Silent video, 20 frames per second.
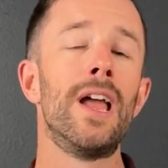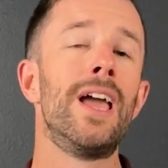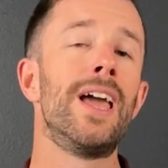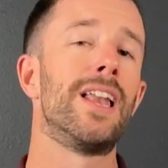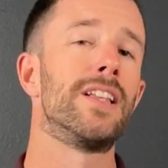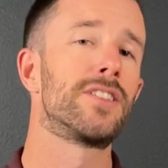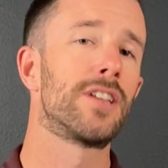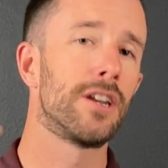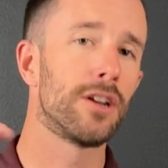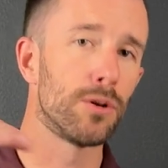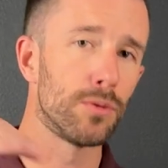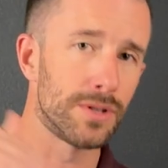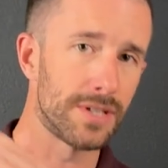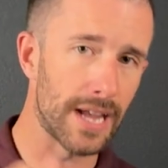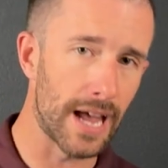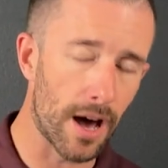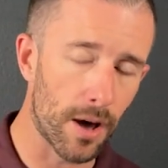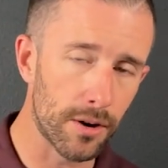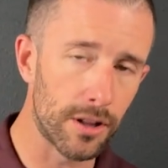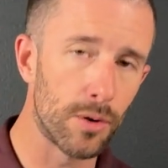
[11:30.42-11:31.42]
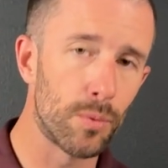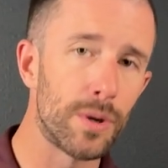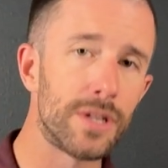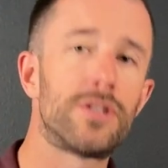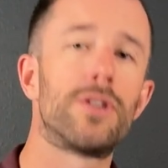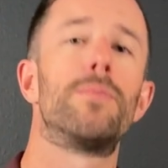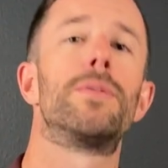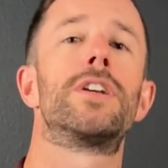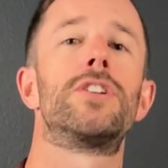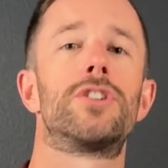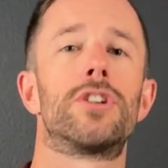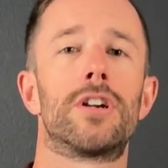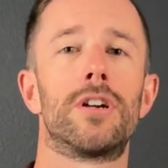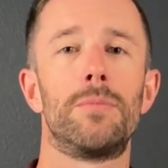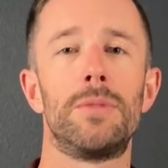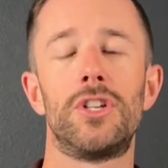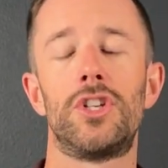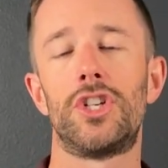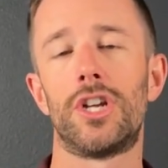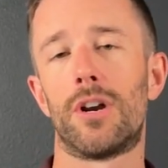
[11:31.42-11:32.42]
and it's gonna go down in the winter because you're gonna
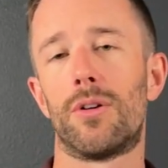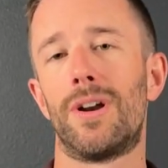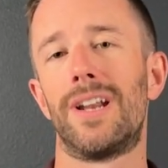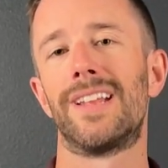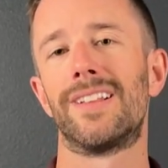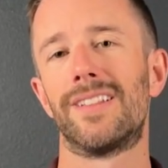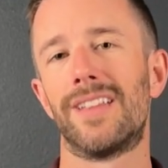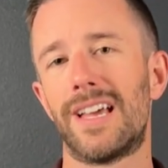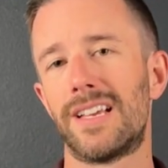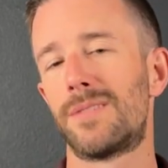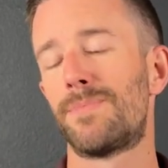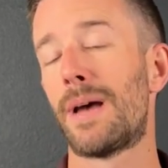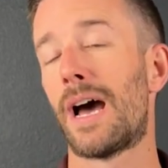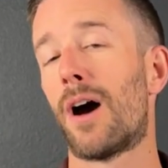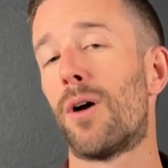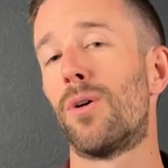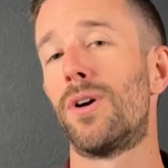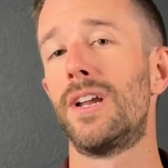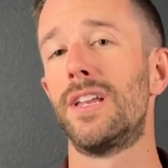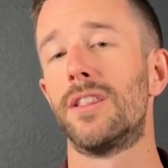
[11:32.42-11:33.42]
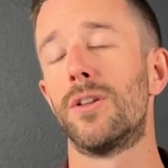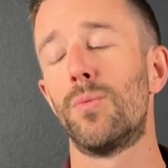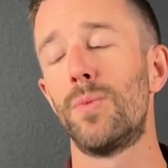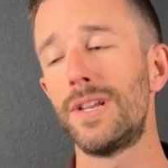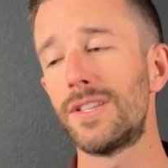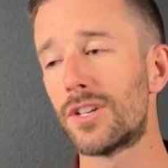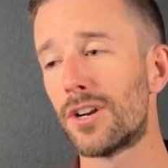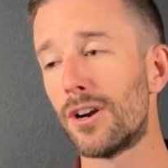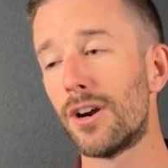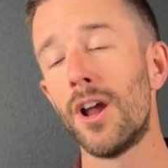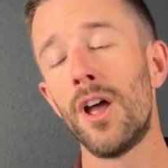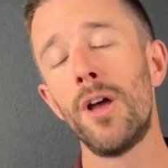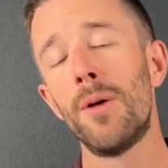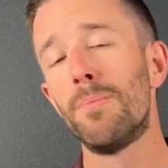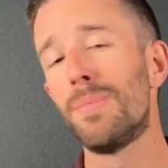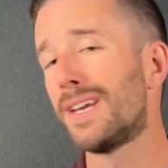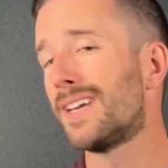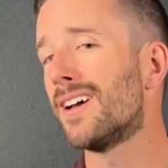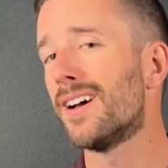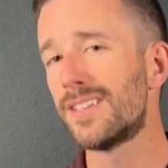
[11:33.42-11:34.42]
be generating less power in the winter.
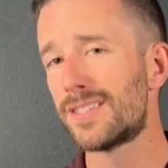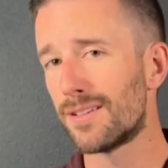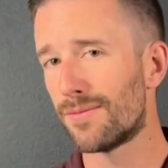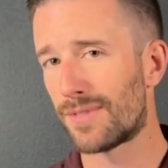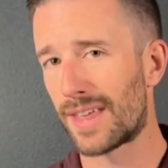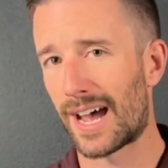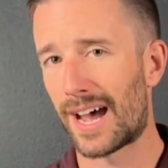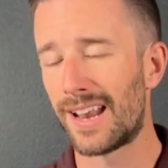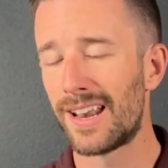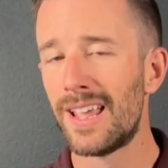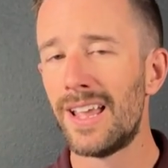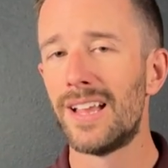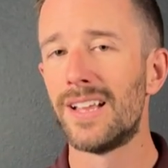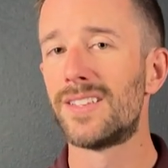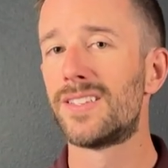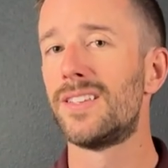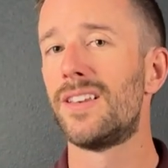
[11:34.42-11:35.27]
Because of that, it's